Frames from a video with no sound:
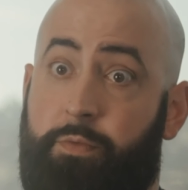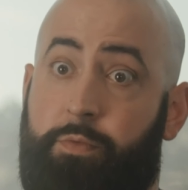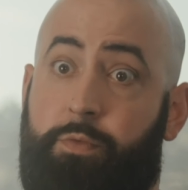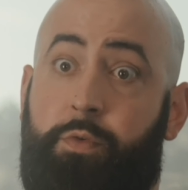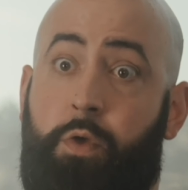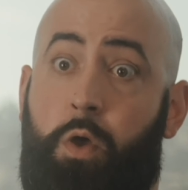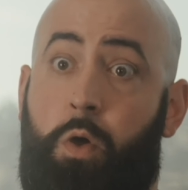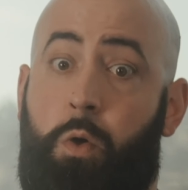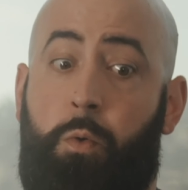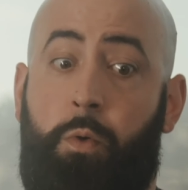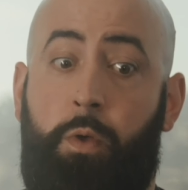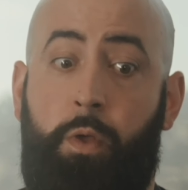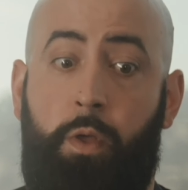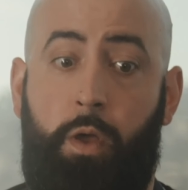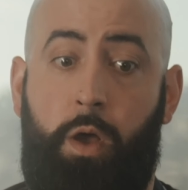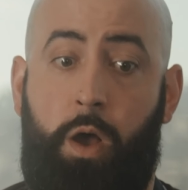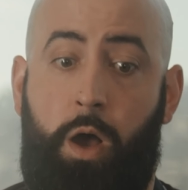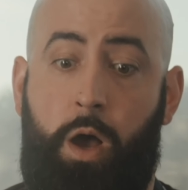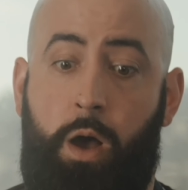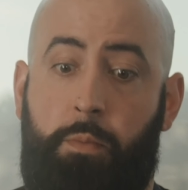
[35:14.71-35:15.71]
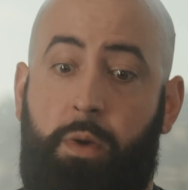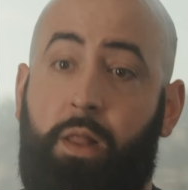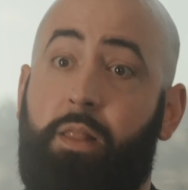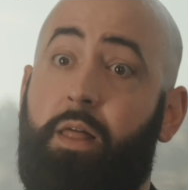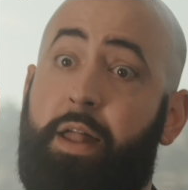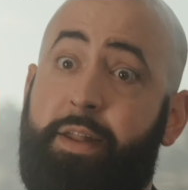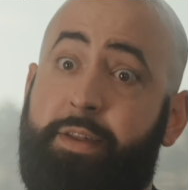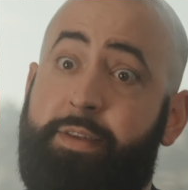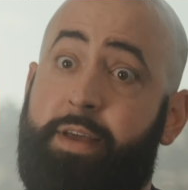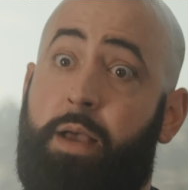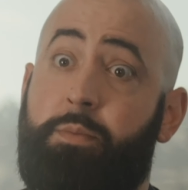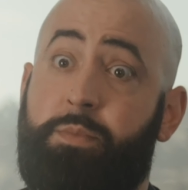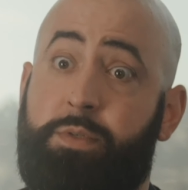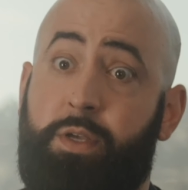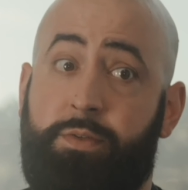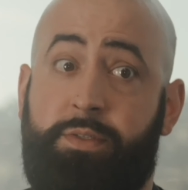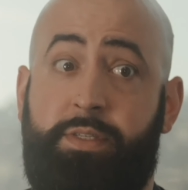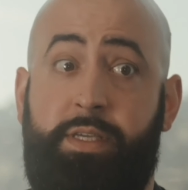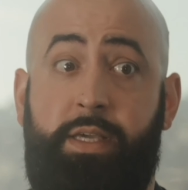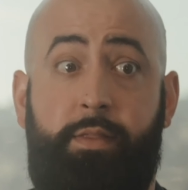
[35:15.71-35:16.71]
And so a lot of times
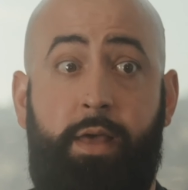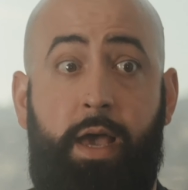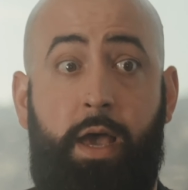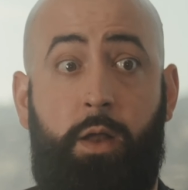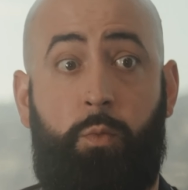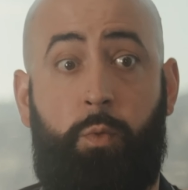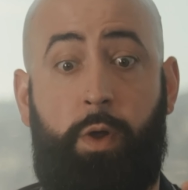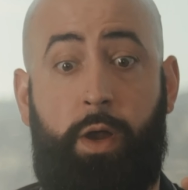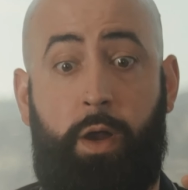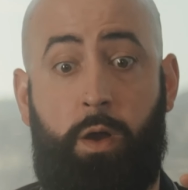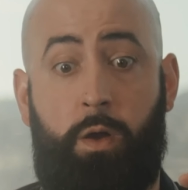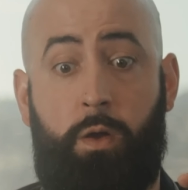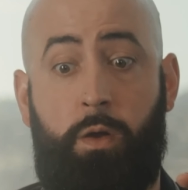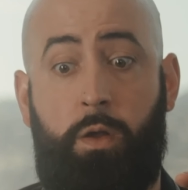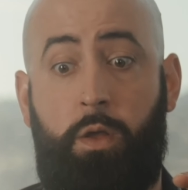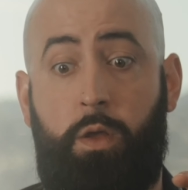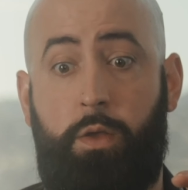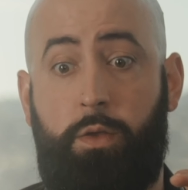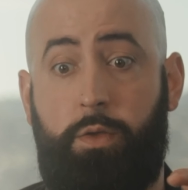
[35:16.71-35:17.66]
I'll see that where,